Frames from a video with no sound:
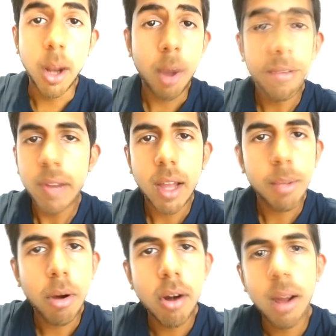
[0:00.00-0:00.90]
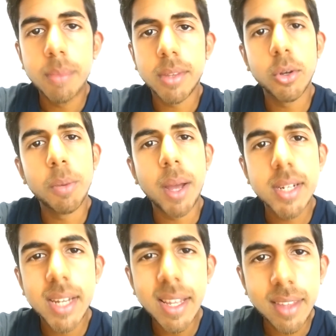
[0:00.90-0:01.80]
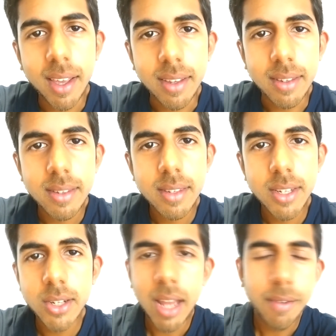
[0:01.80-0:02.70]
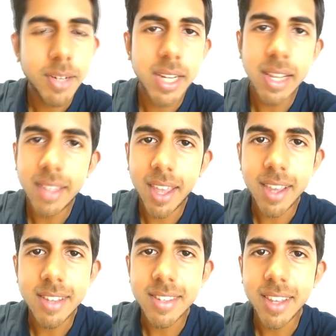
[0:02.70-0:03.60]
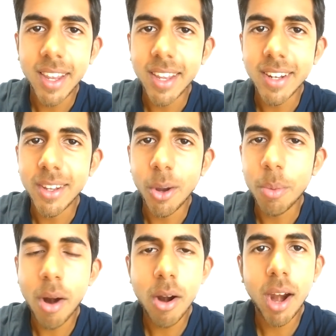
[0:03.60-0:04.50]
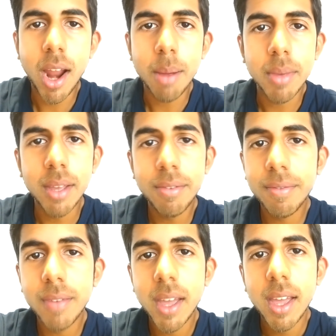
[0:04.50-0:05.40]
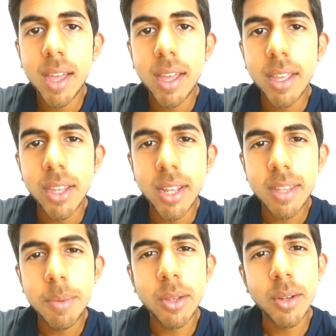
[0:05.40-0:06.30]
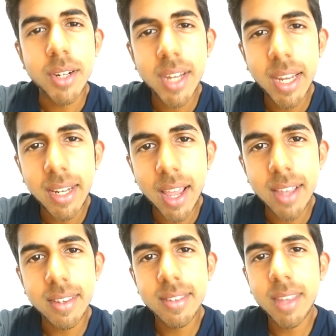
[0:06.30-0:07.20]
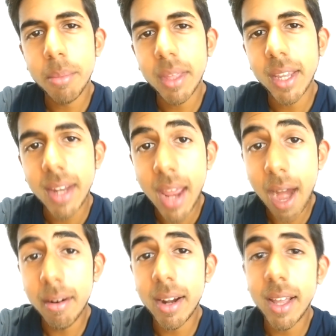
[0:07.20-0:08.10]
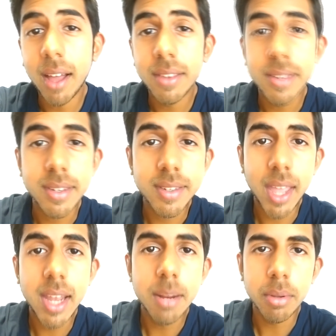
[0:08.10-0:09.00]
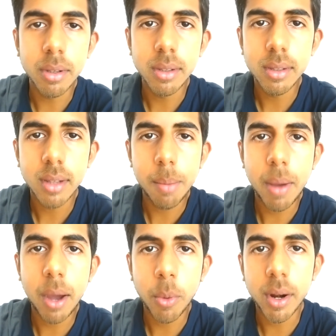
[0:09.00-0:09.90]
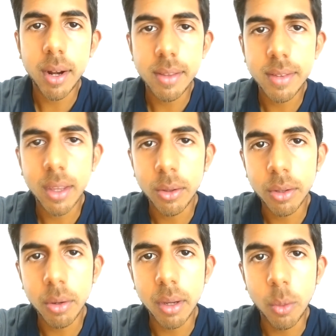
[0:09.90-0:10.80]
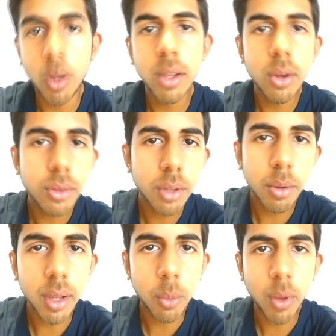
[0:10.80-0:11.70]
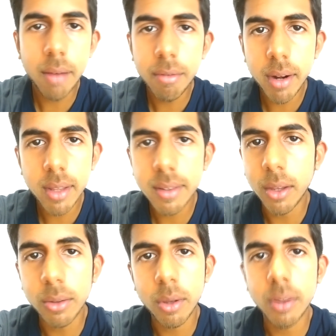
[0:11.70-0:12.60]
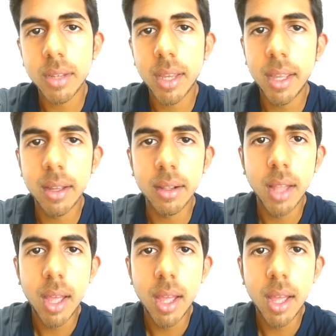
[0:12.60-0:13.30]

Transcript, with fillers: know, I've never liked programs that talk about cheat days. You shouldn't have cheat days in your program. If you need to be doing cheat days, there's something inherently unsustainable about what it is that you're doing. What you're doing, whatever it is that you're doing to heal,